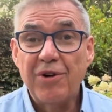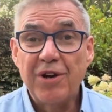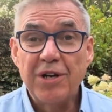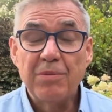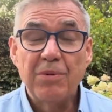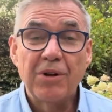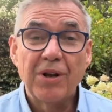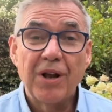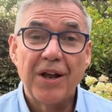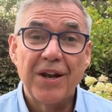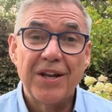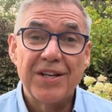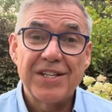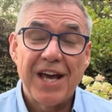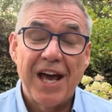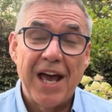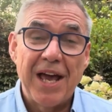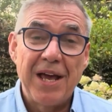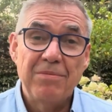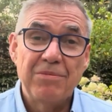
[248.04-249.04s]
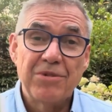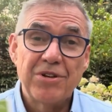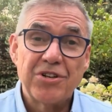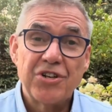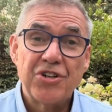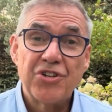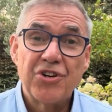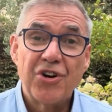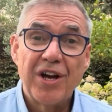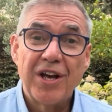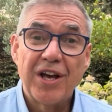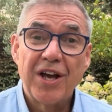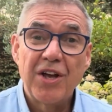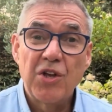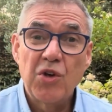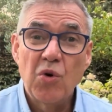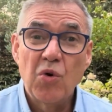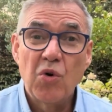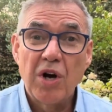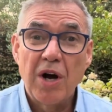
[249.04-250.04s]
readable and it's aimed to try and
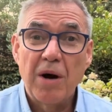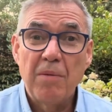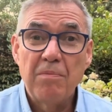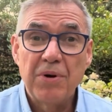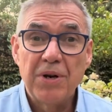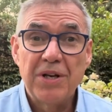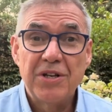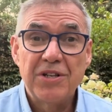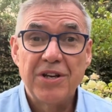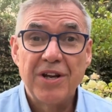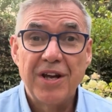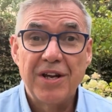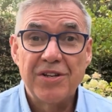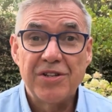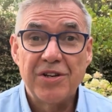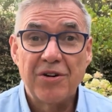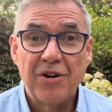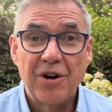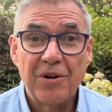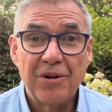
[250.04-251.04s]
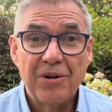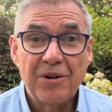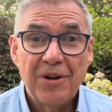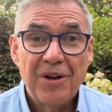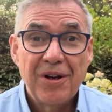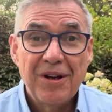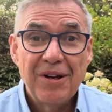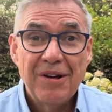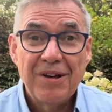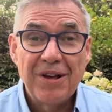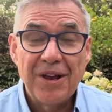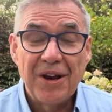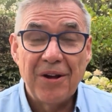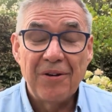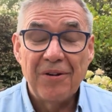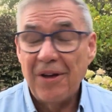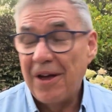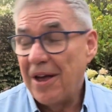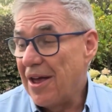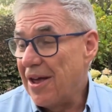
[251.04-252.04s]
get your company to net zero, you
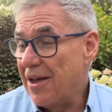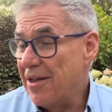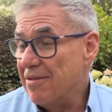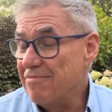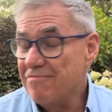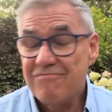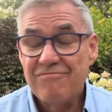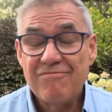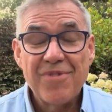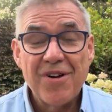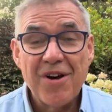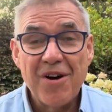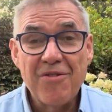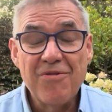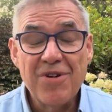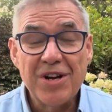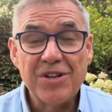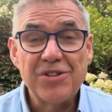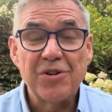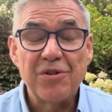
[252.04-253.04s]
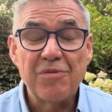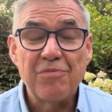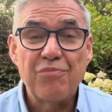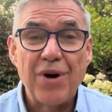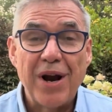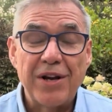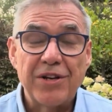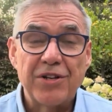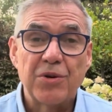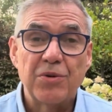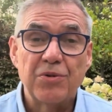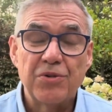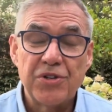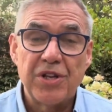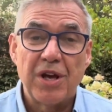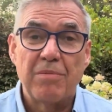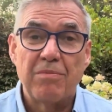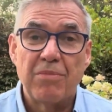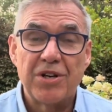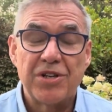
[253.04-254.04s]
know, in a really sort of practical
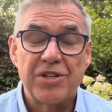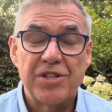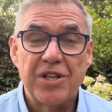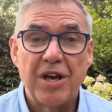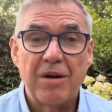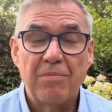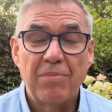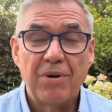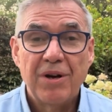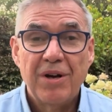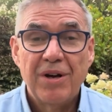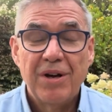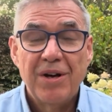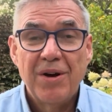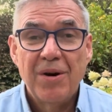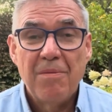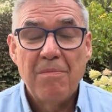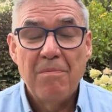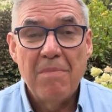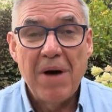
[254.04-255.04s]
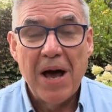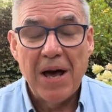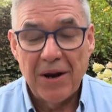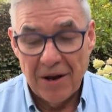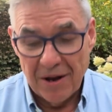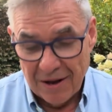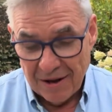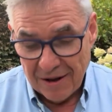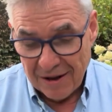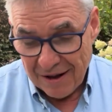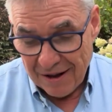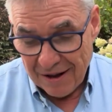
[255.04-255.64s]
step-by-step -step manner.